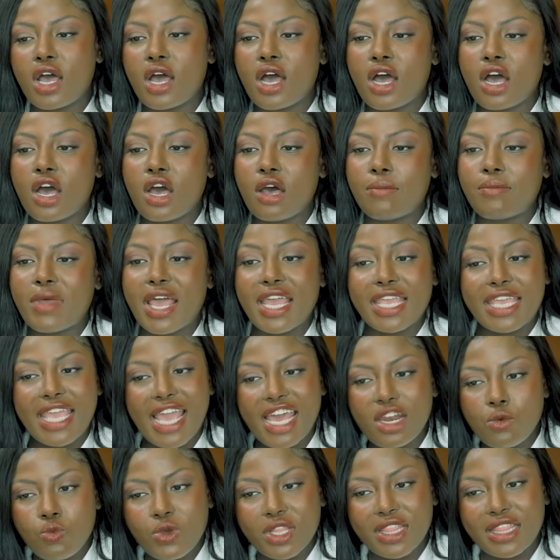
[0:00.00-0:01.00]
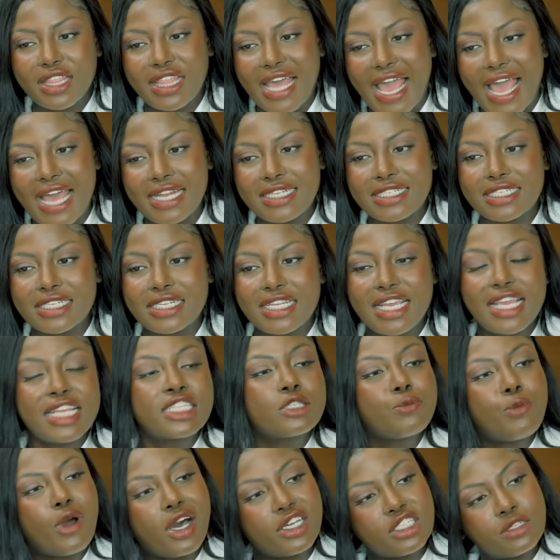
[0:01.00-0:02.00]
um, again, with that,
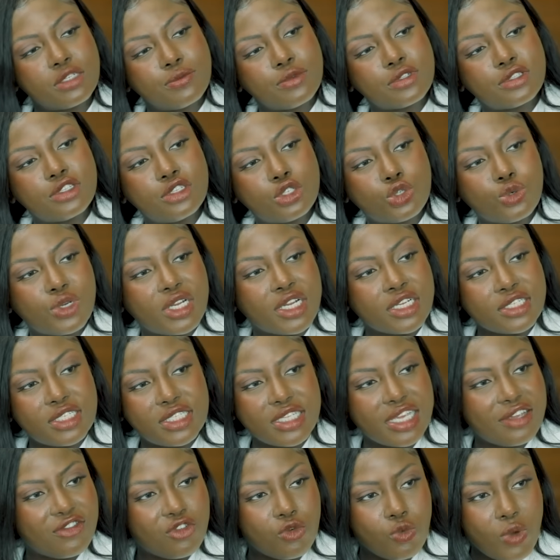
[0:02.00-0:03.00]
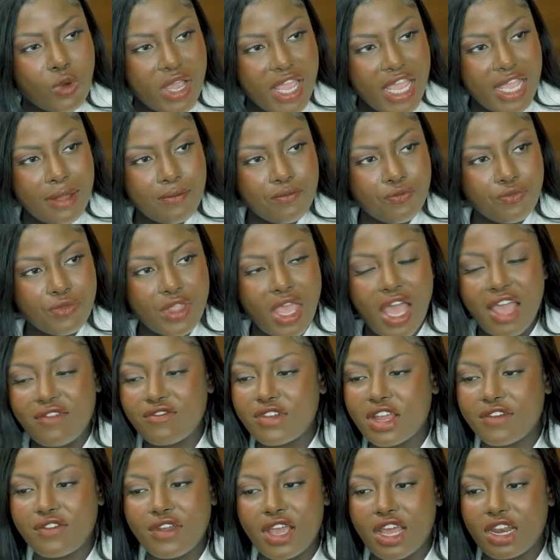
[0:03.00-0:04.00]
it's possible to do it in a safe way. I've
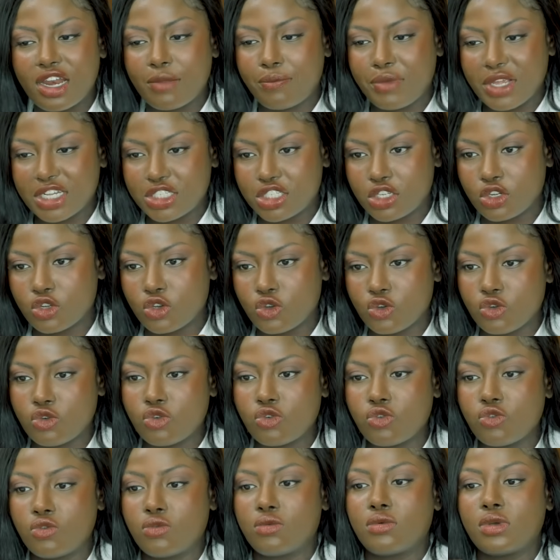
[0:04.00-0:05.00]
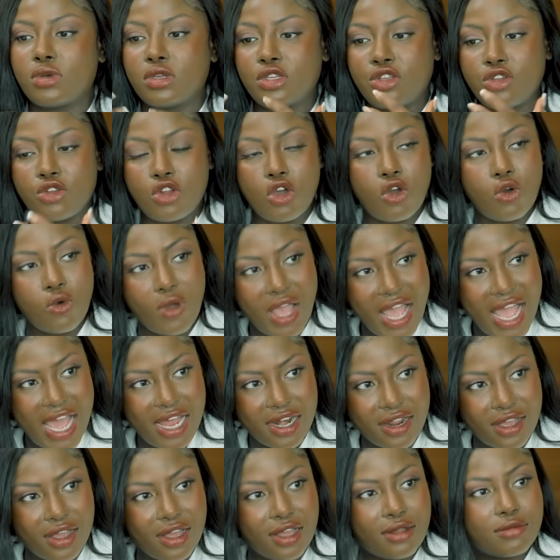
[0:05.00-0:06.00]
never had a patient who, you know,
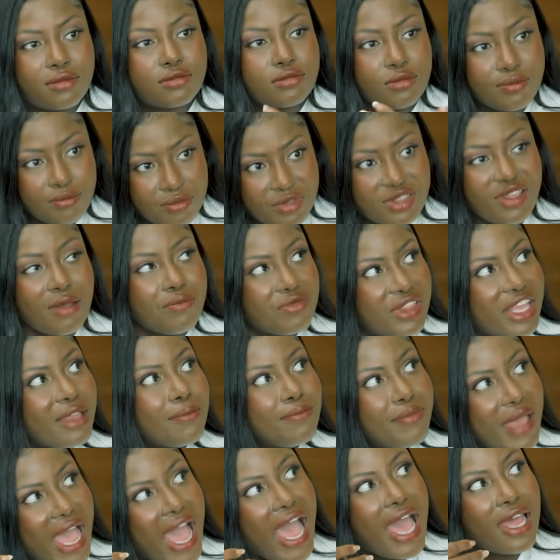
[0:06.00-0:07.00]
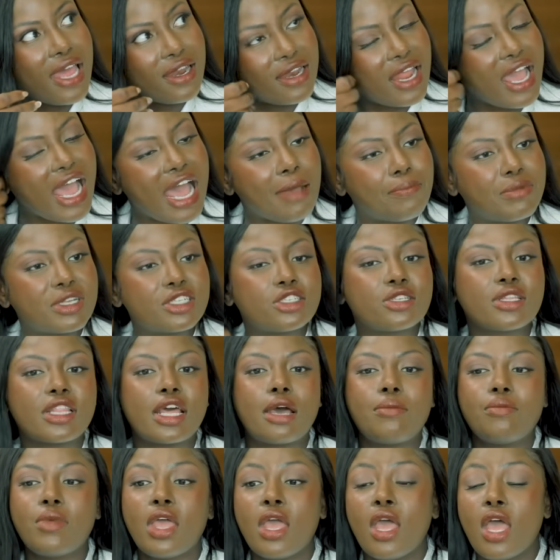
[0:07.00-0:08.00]
had a, something issues. bad happen yeah. to
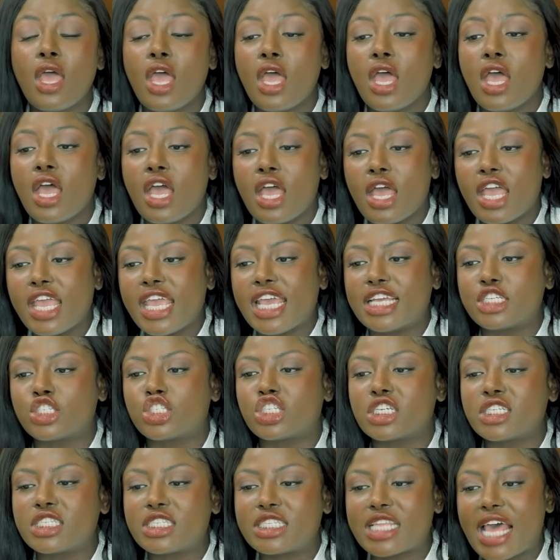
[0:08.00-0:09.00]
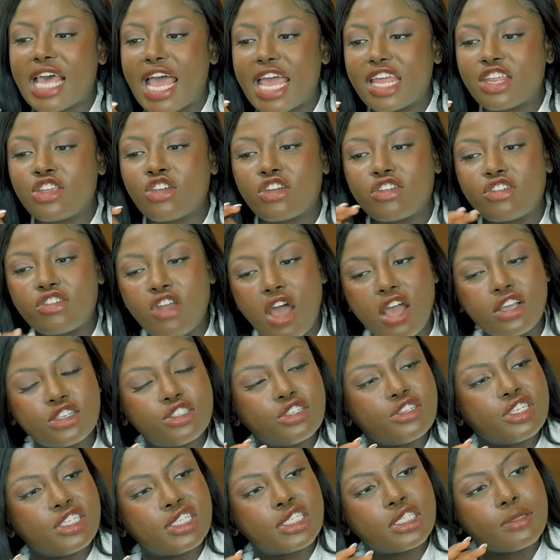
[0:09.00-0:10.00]
them. Mm-hmm. It's just that your
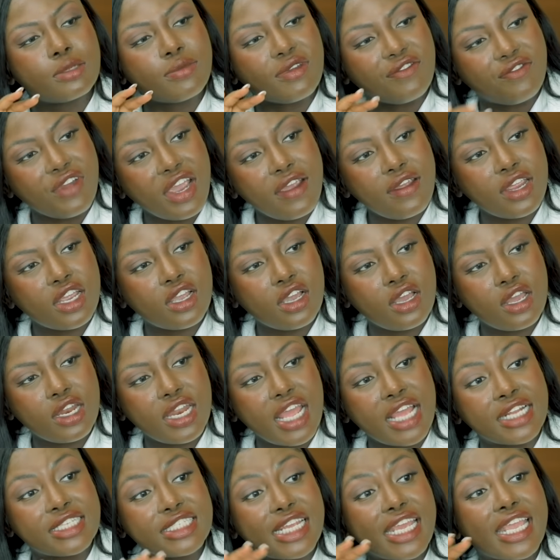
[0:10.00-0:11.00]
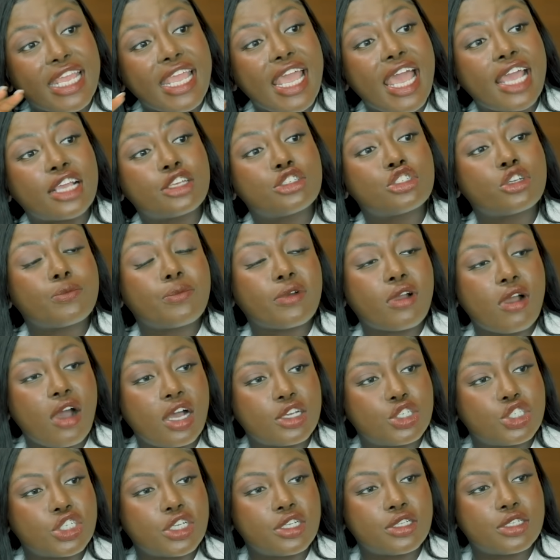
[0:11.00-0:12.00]
doctor needs to be very good and take mm. extra
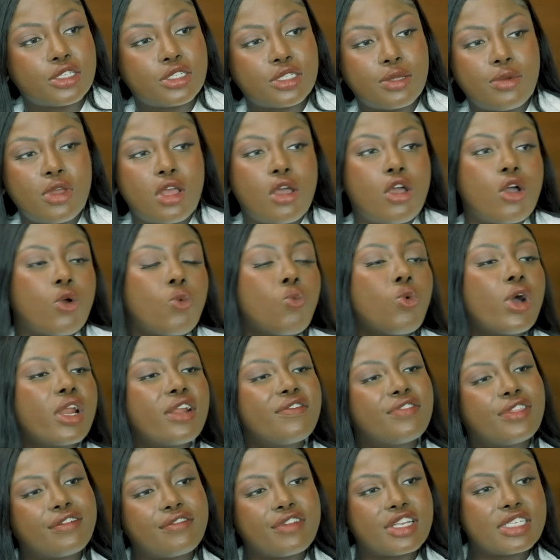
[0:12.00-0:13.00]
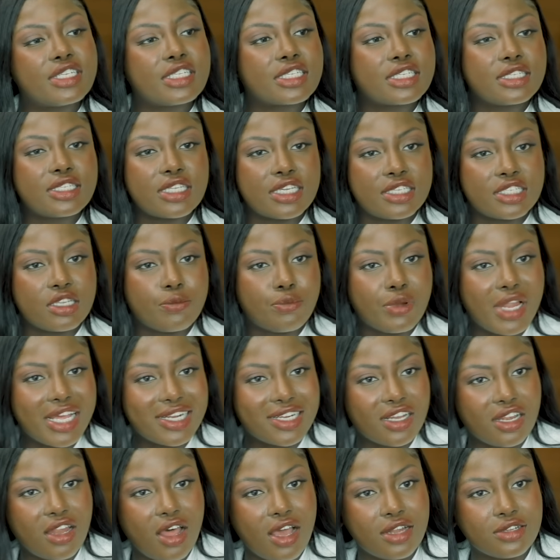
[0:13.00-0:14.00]
precautions. Mm. One of the risks is a
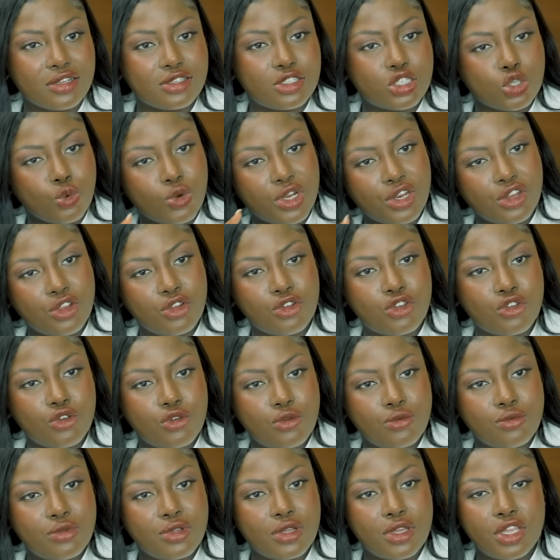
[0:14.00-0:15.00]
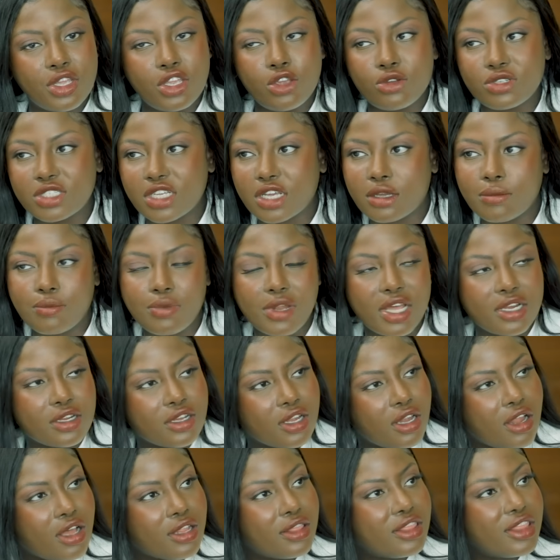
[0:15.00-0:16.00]
blood clot. So what do you do? You take blood
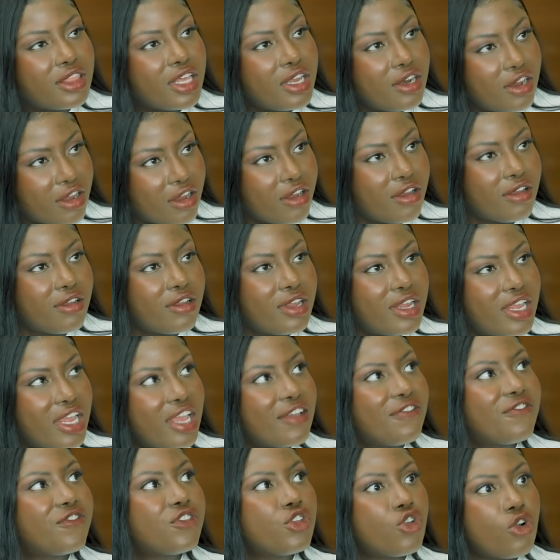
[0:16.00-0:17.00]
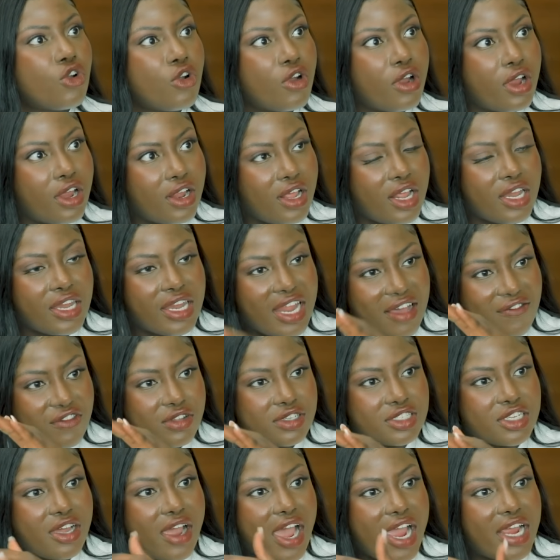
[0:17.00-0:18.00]
clot thinner yeah. if your blood
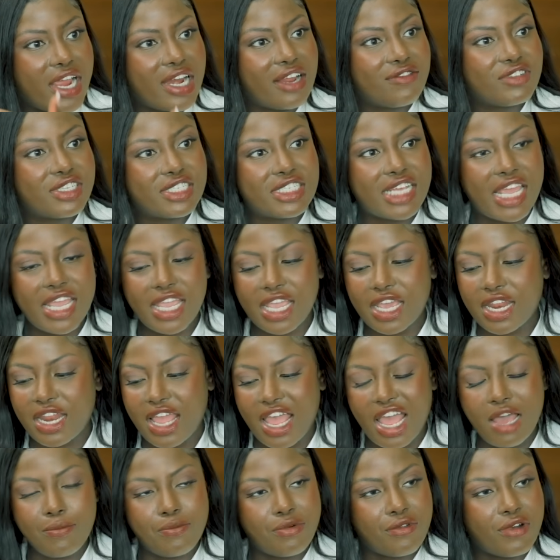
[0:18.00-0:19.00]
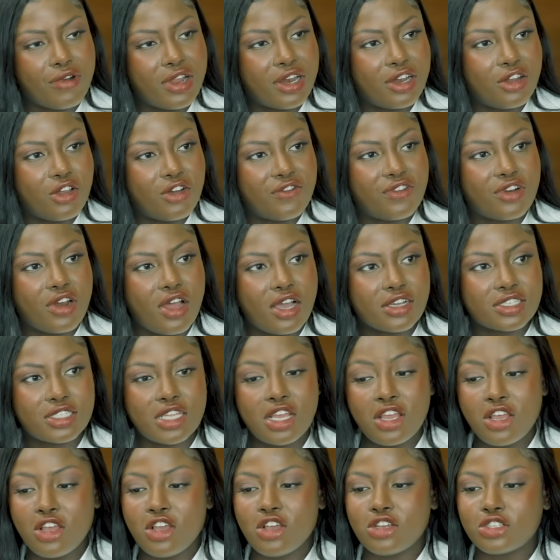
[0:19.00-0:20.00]
levels thinner. are high enough to take it, yeah. heparin, Lovenox.
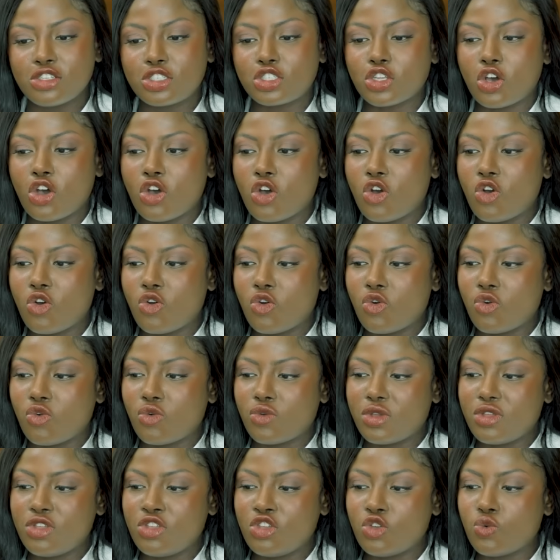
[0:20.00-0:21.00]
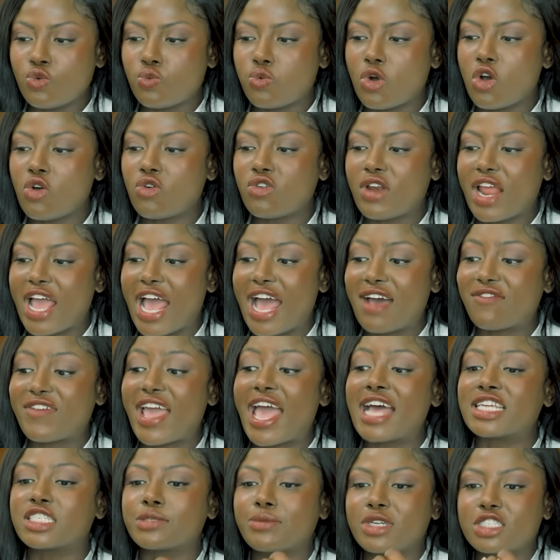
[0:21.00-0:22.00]
Okay. So you won't have
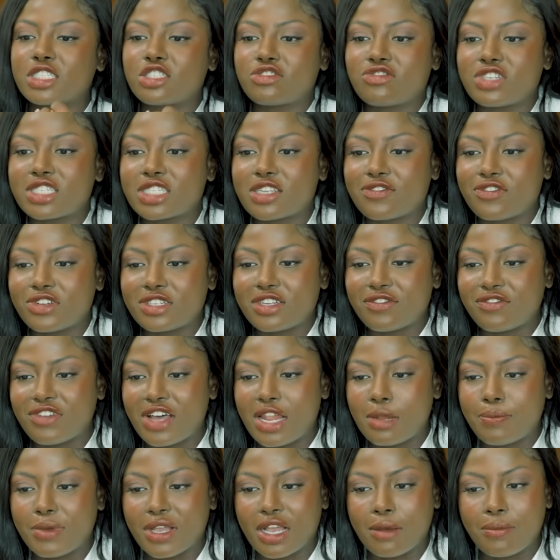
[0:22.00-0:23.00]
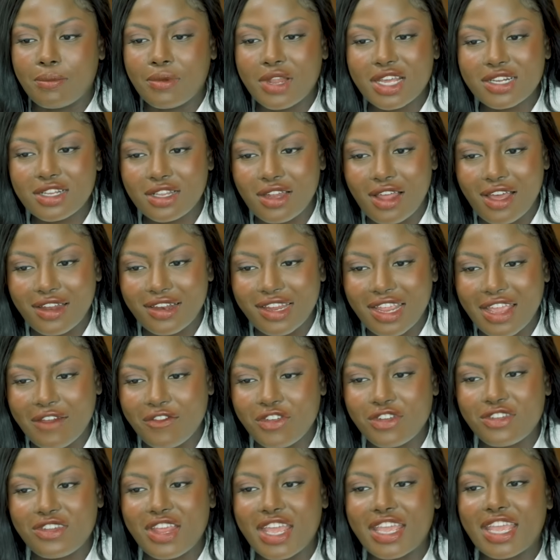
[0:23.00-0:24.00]
as much risk for developing a blood clot
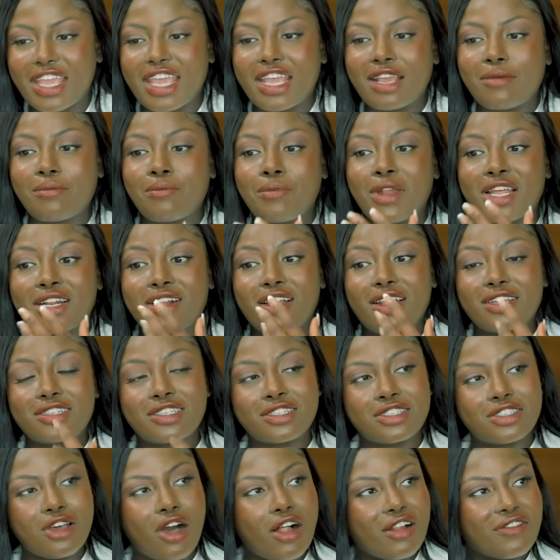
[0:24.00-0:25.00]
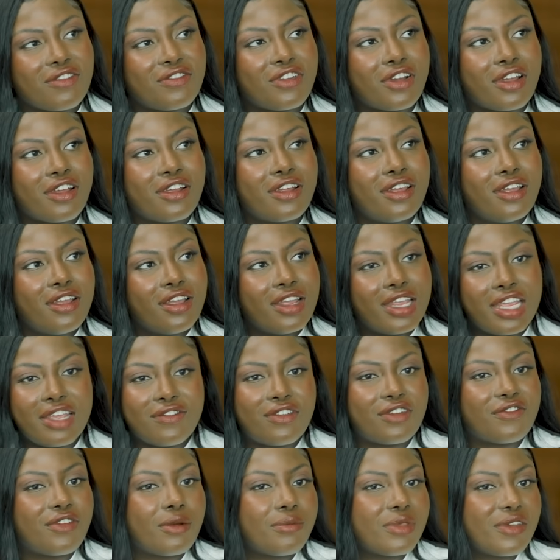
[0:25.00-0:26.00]
if you're taking blood clot dissolver, yeah.
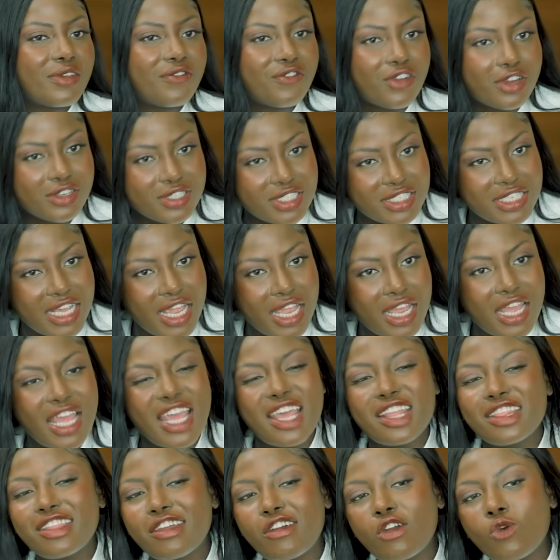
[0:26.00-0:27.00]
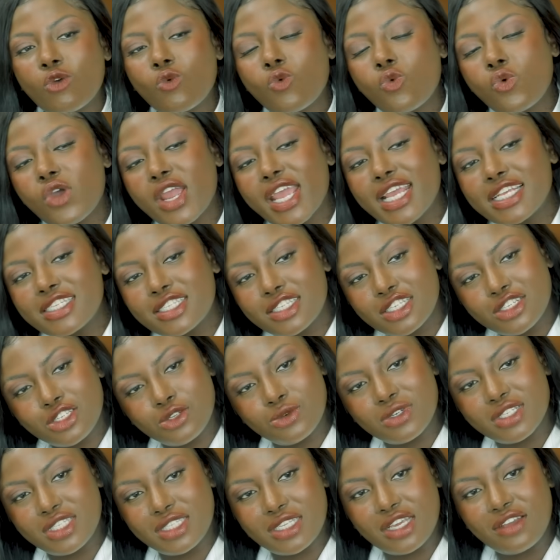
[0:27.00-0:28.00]
even from the first day. Yeah. There are ways to
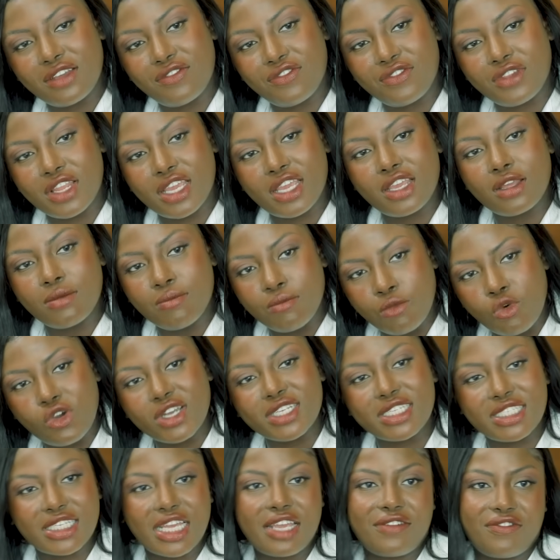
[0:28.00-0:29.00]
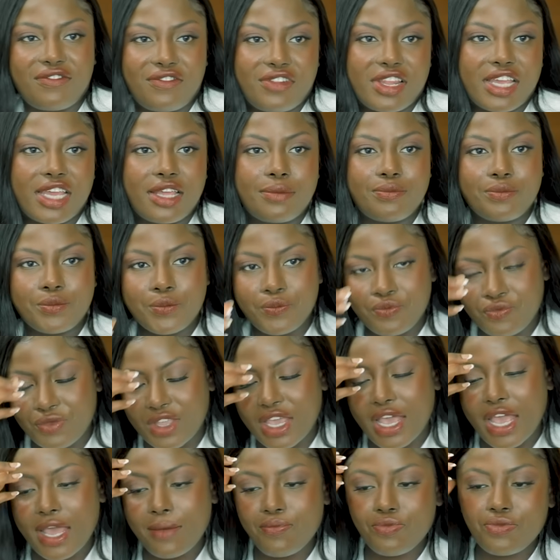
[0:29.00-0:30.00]
do it safely, yeah. more safely,
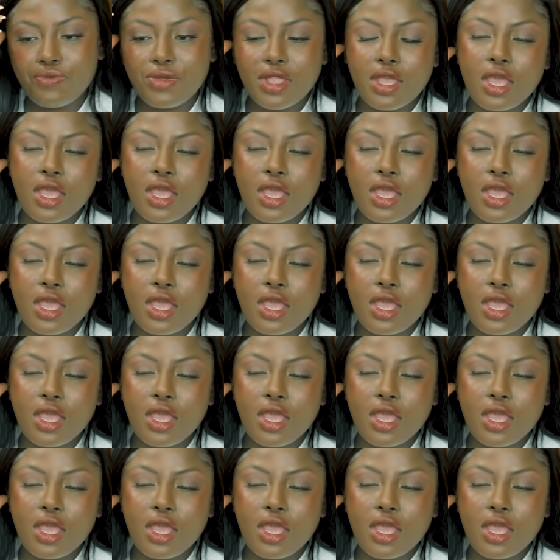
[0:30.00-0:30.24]
okay? Yeah.